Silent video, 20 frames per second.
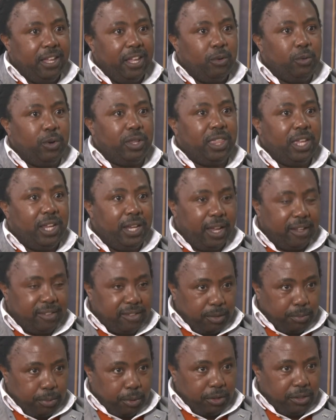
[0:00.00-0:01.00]
with
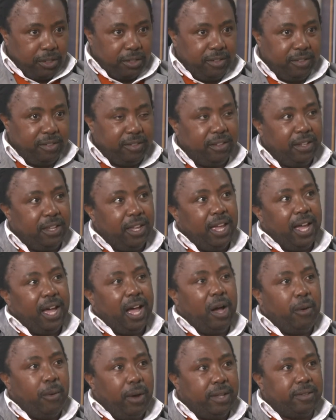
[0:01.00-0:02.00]
industry bodies.
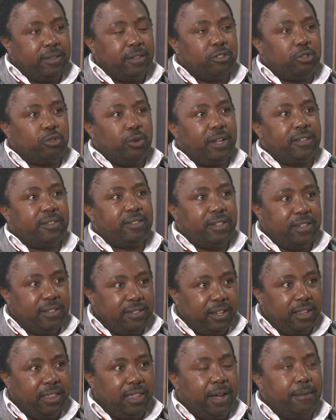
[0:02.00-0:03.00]
Ours is to
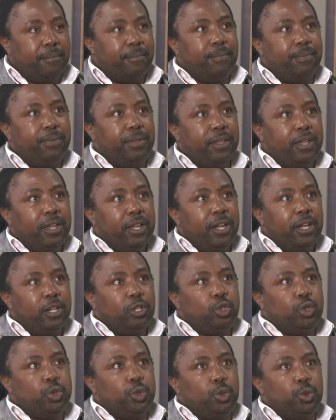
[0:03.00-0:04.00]
assist them
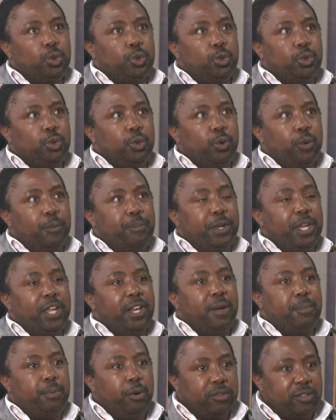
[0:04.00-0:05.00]
to be in
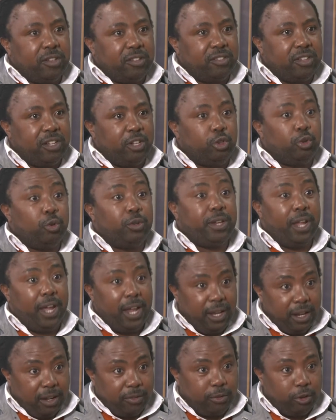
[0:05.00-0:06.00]
a position to
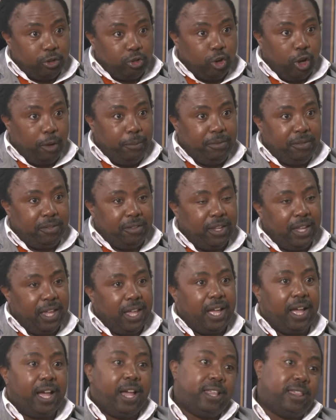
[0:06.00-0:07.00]
tender for jobs,
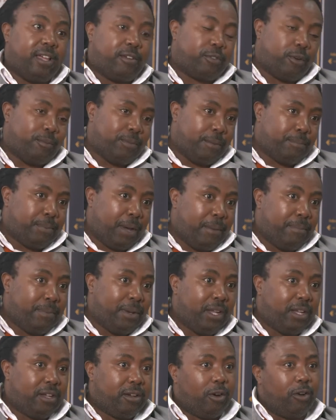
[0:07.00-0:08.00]
either from the
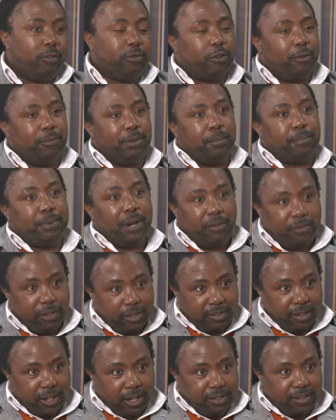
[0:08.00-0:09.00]
public or from the private
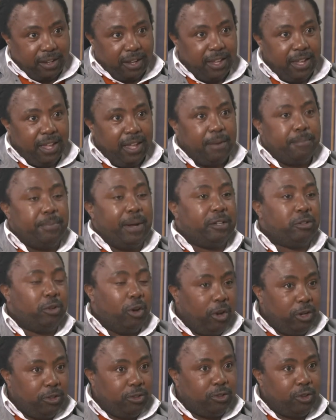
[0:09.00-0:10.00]
sector, but
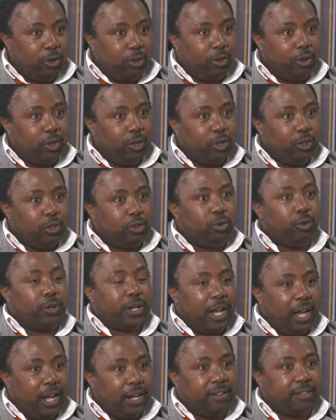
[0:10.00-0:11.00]
also to
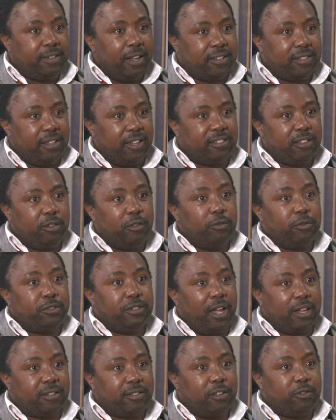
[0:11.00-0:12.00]
run
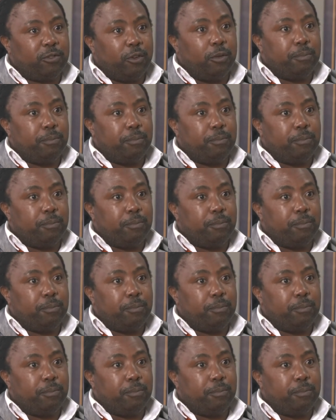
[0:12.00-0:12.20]
successful